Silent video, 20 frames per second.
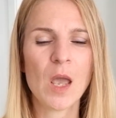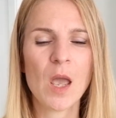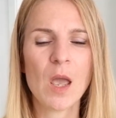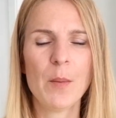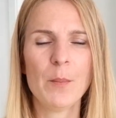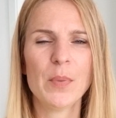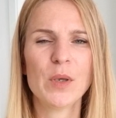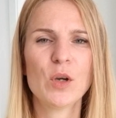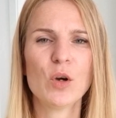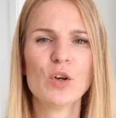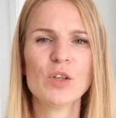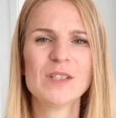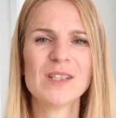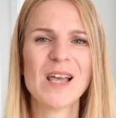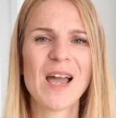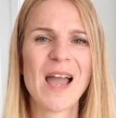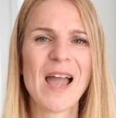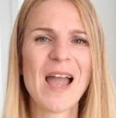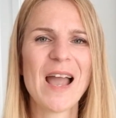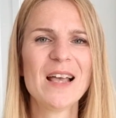Because
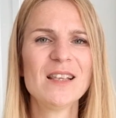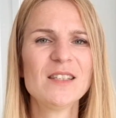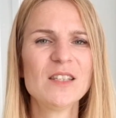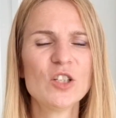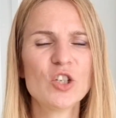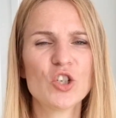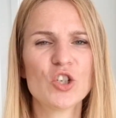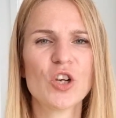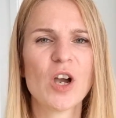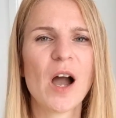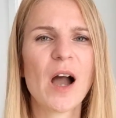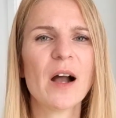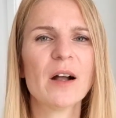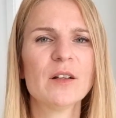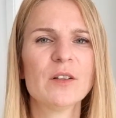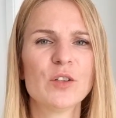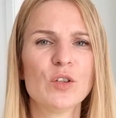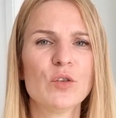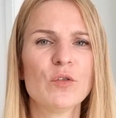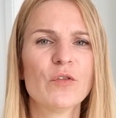as a
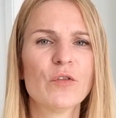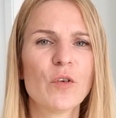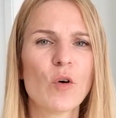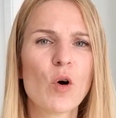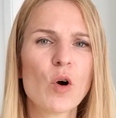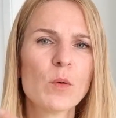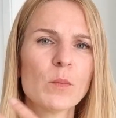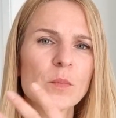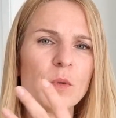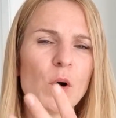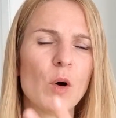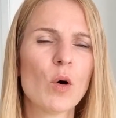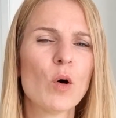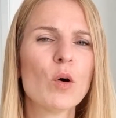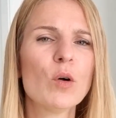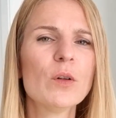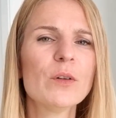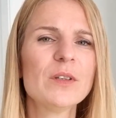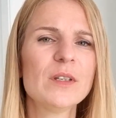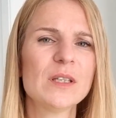child, you formed
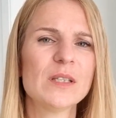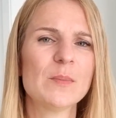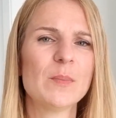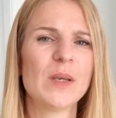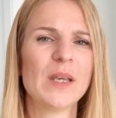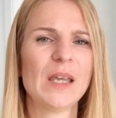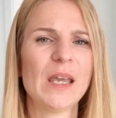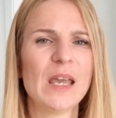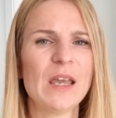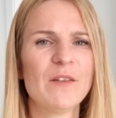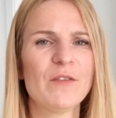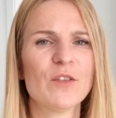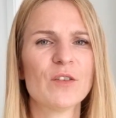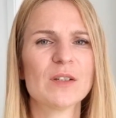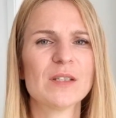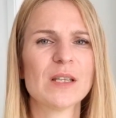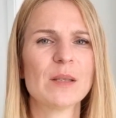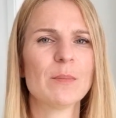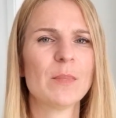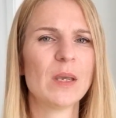all these
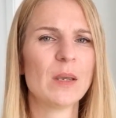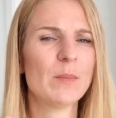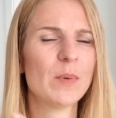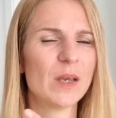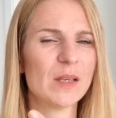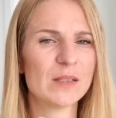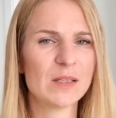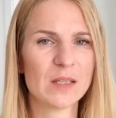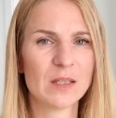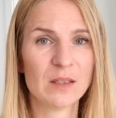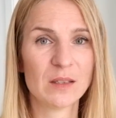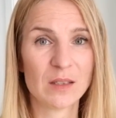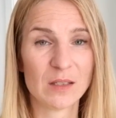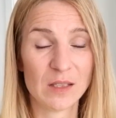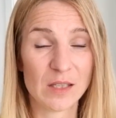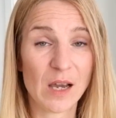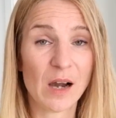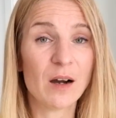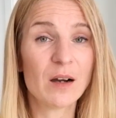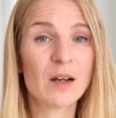behaviors, and maybe as a
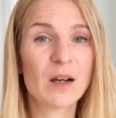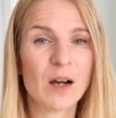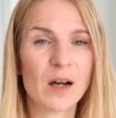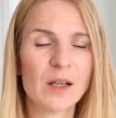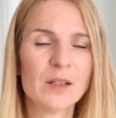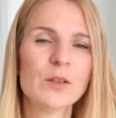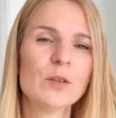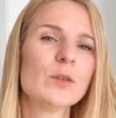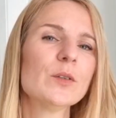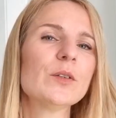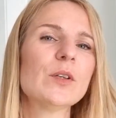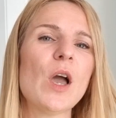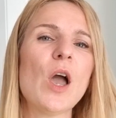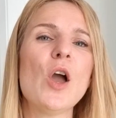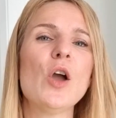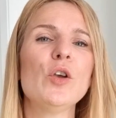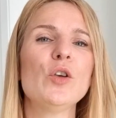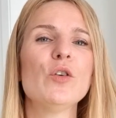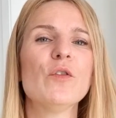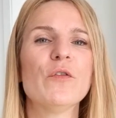young adult,
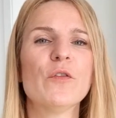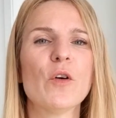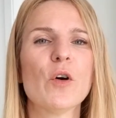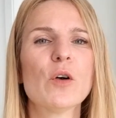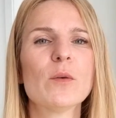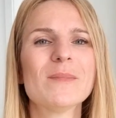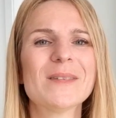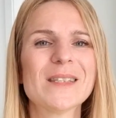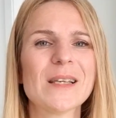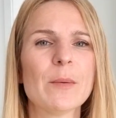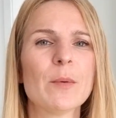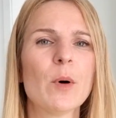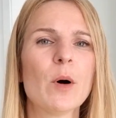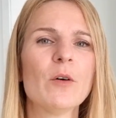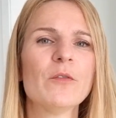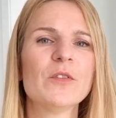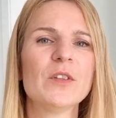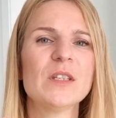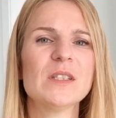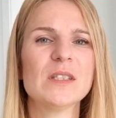you formed some
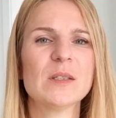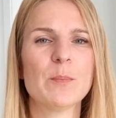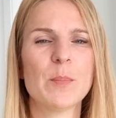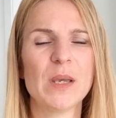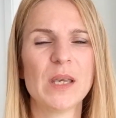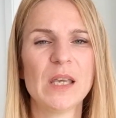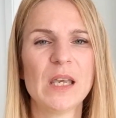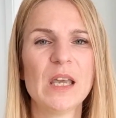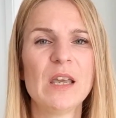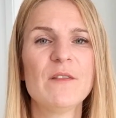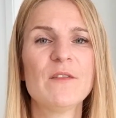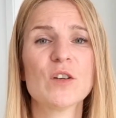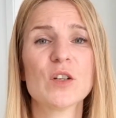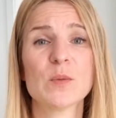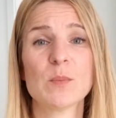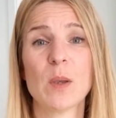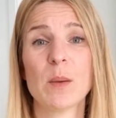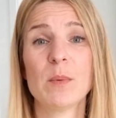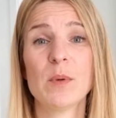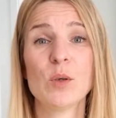of these behaviors.
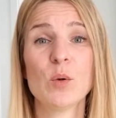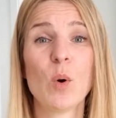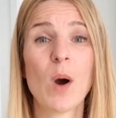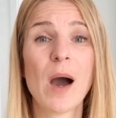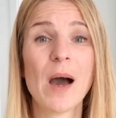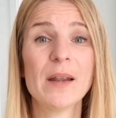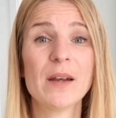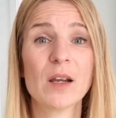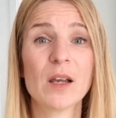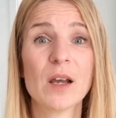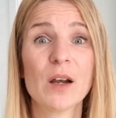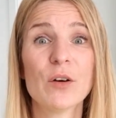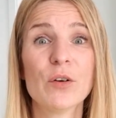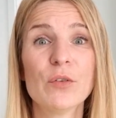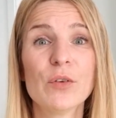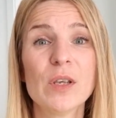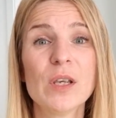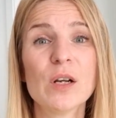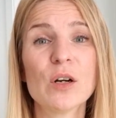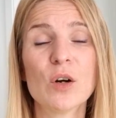Maybe you had a
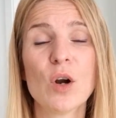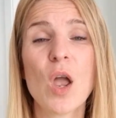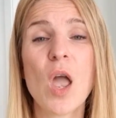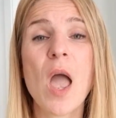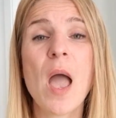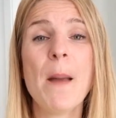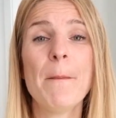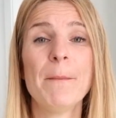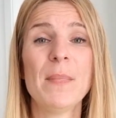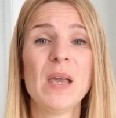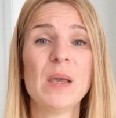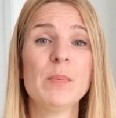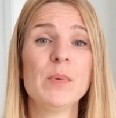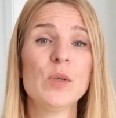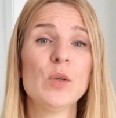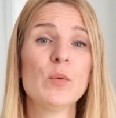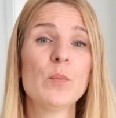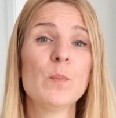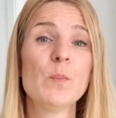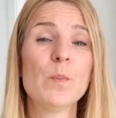career, maybe
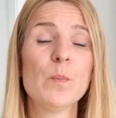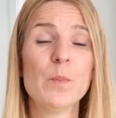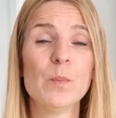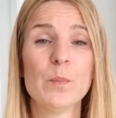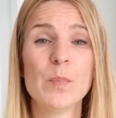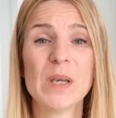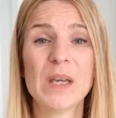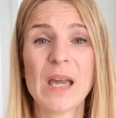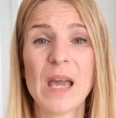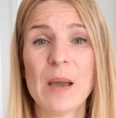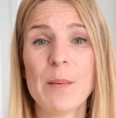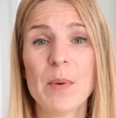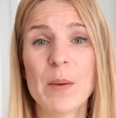you became a